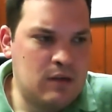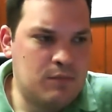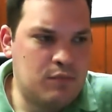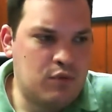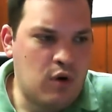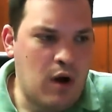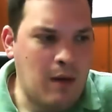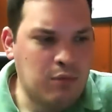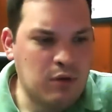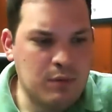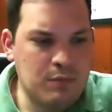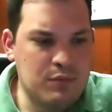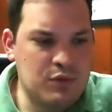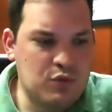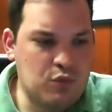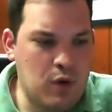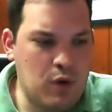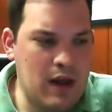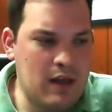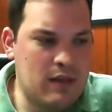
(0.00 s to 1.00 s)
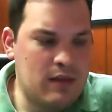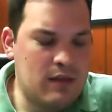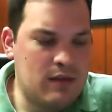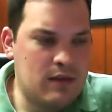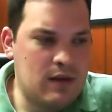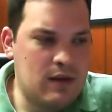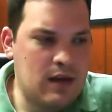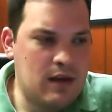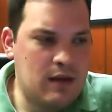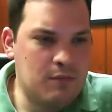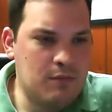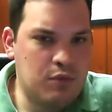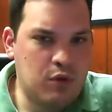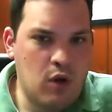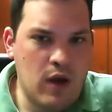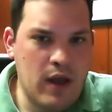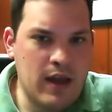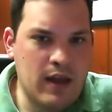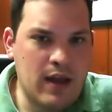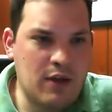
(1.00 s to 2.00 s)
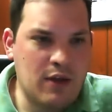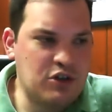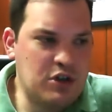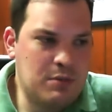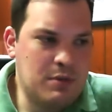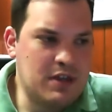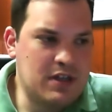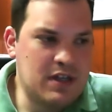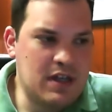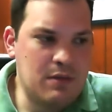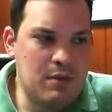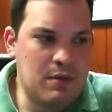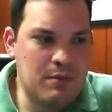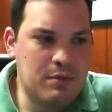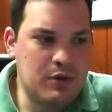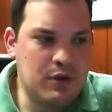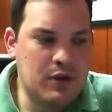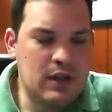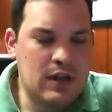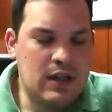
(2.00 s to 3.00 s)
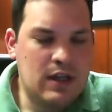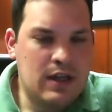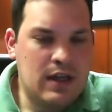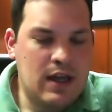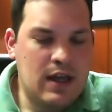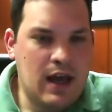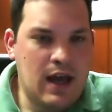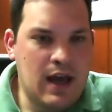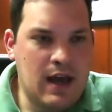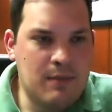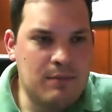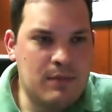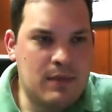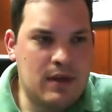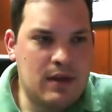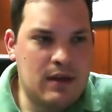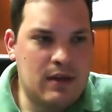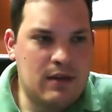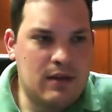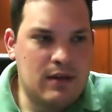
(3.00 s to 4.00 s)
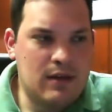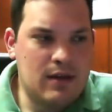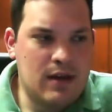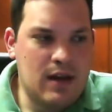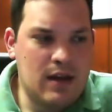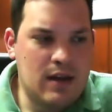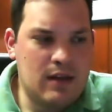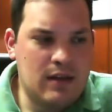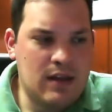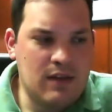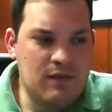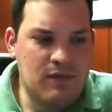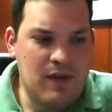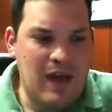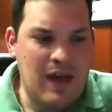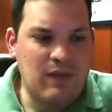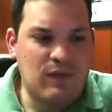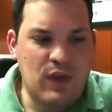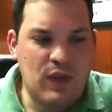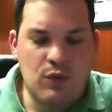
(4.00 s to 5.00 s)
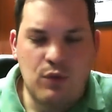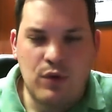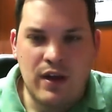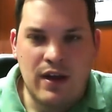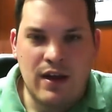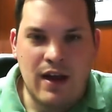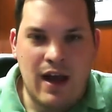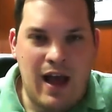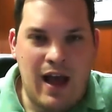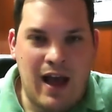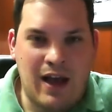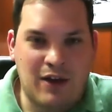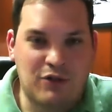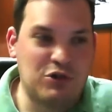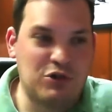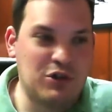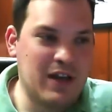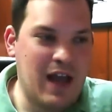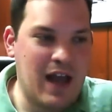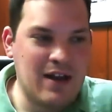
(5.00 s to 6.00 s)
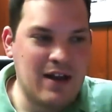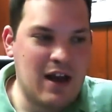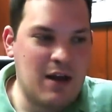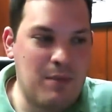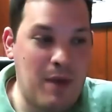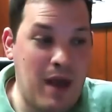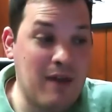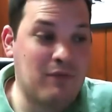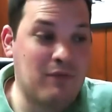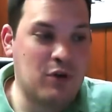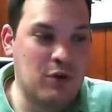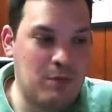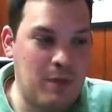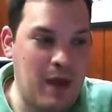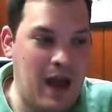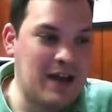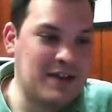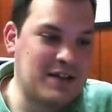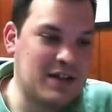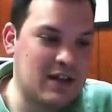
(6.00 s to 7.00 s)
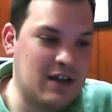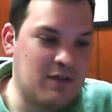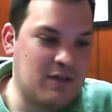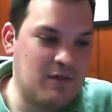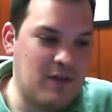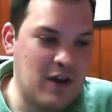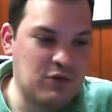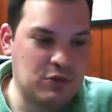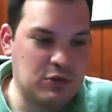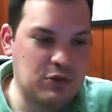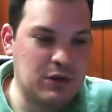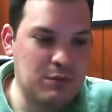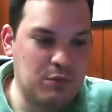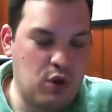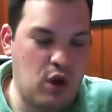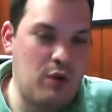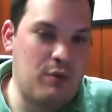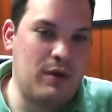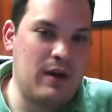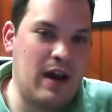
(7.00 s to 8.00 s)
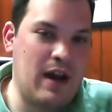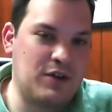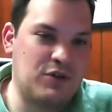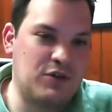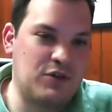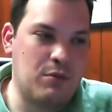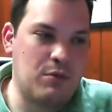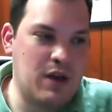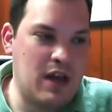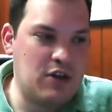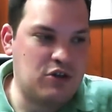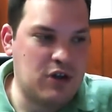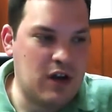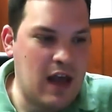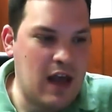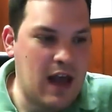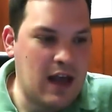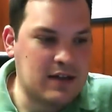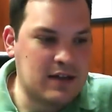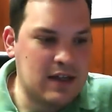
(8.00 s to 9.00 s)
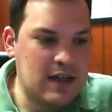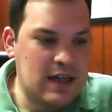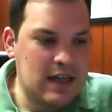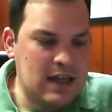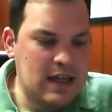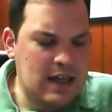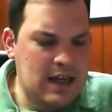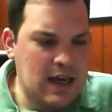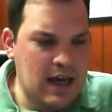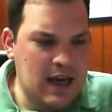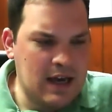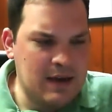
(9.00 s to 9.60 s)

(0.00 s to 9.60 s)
problems with employing LGBT people. In the event that we actually end up ever passing a federal Employment Non-Discrimination Act, mm-hmm.